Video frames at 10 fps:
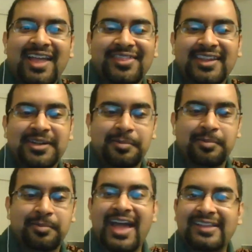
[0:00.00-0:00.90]
I think
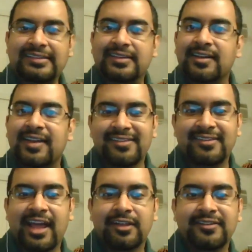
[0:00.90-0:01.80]
Nebraska
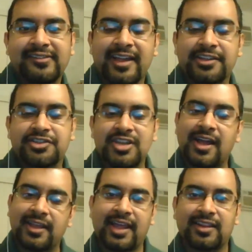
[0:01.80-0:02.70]
has an outside
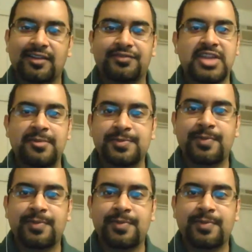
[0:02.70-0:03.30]
shot. I love James